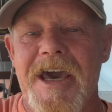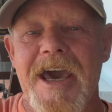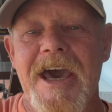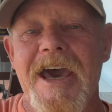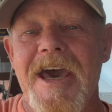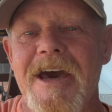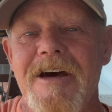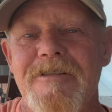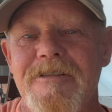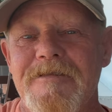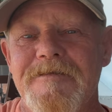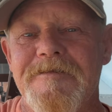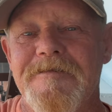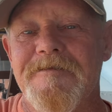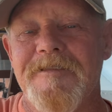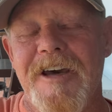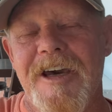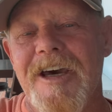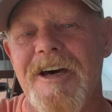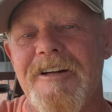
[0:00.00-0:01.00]
out of
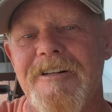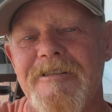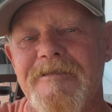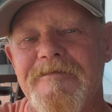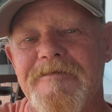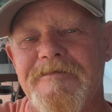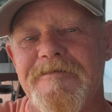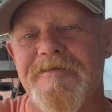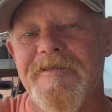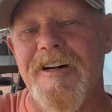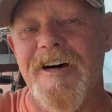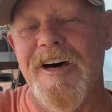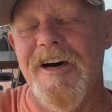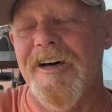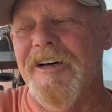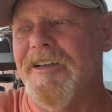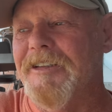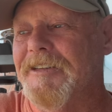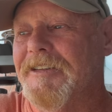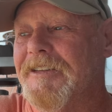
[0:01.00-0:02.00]
out of
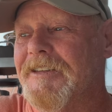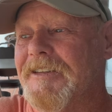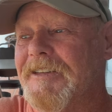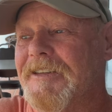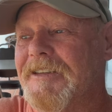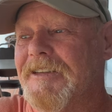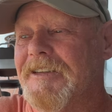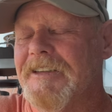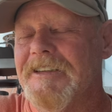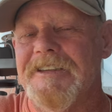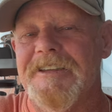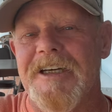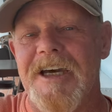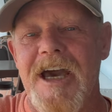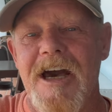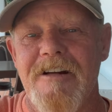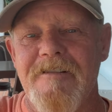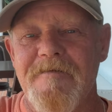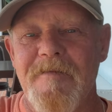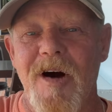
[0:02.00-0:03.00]
um,
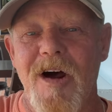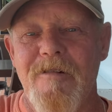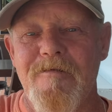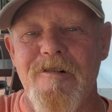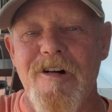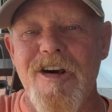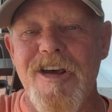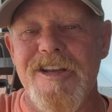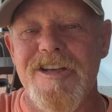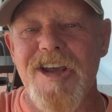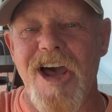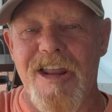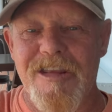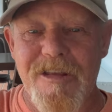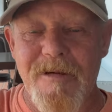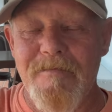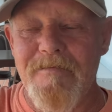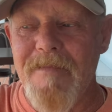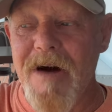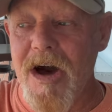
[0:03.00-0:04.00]
out of my reach at
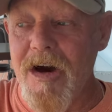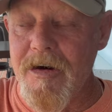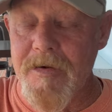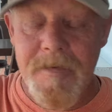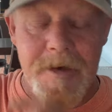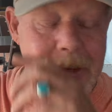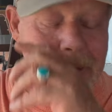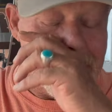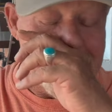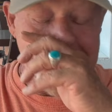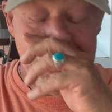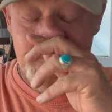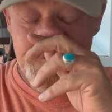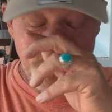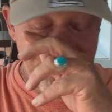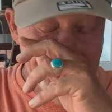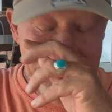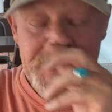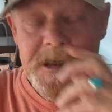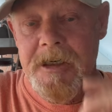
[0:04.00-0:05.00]
the moment.
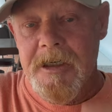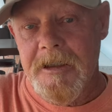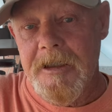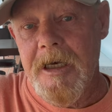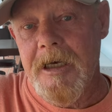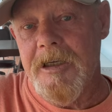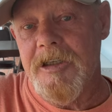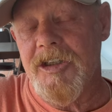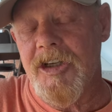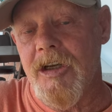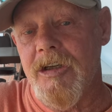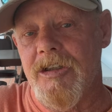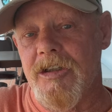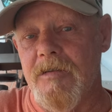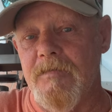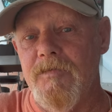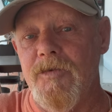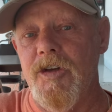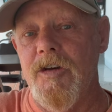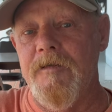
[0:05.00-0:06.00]
Yeah. So
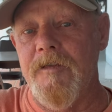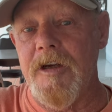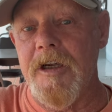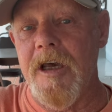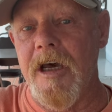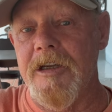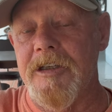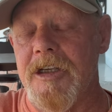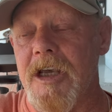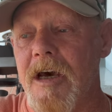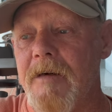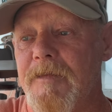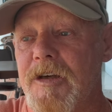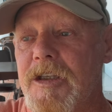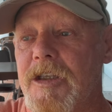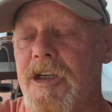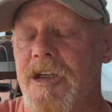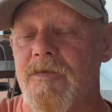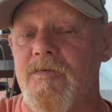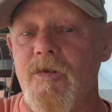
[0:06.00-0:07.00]
some new videos coming
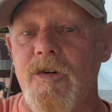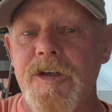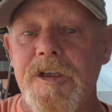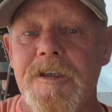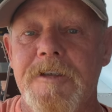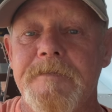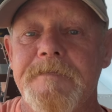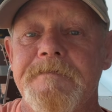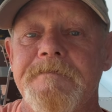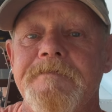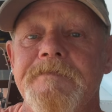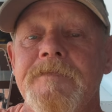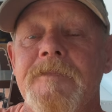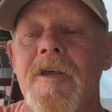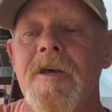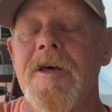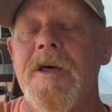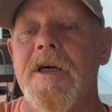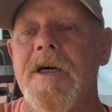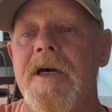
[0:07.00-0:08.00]
this week,
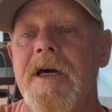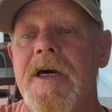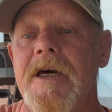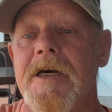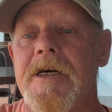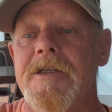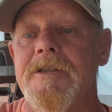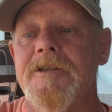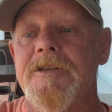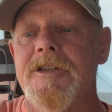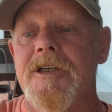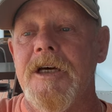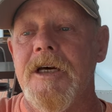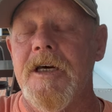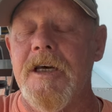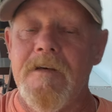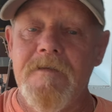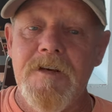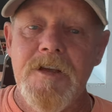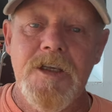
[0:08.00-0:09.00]
and
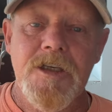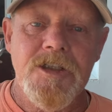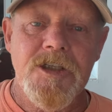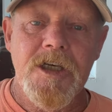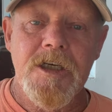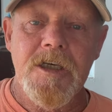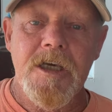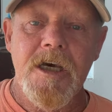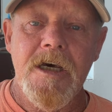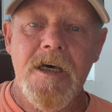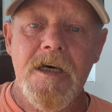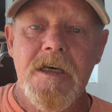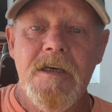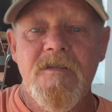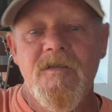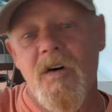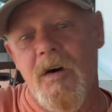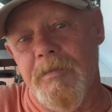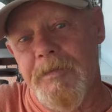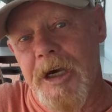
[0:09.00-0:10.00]
uh, everything's okay.
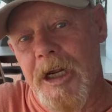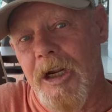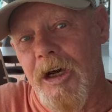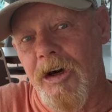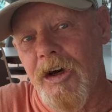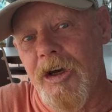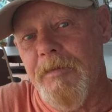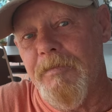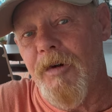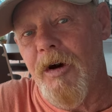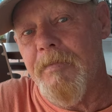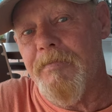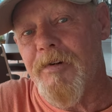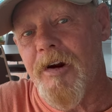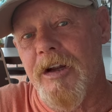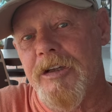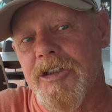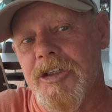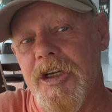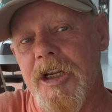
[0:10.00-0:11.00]
I'm going to eat my
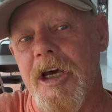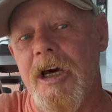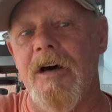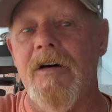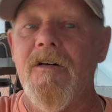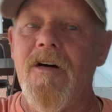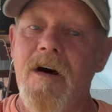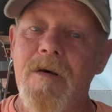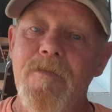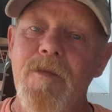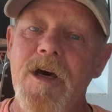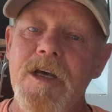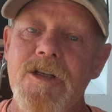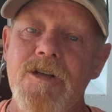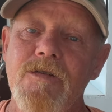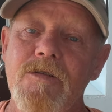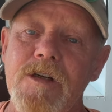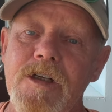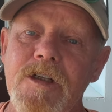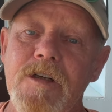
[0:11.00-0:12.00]
brunch now. I might do it
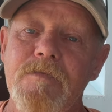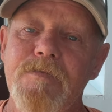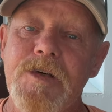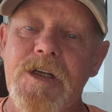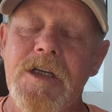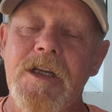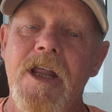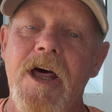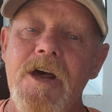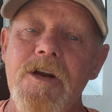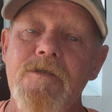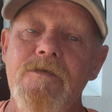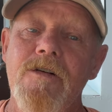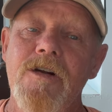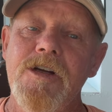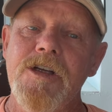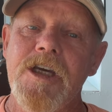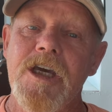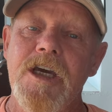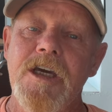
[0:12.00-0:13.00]
a little bit later
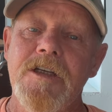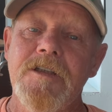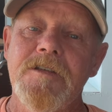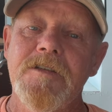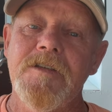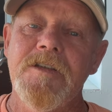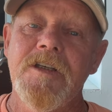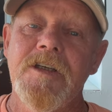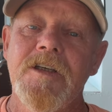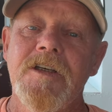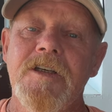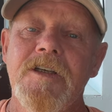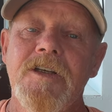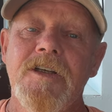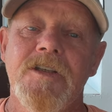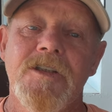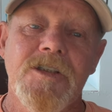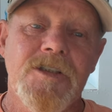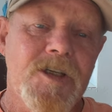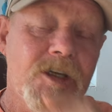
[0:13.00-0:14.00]
on again.
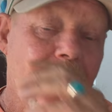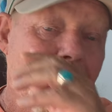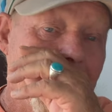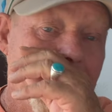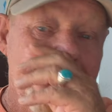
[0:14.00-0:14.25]
So,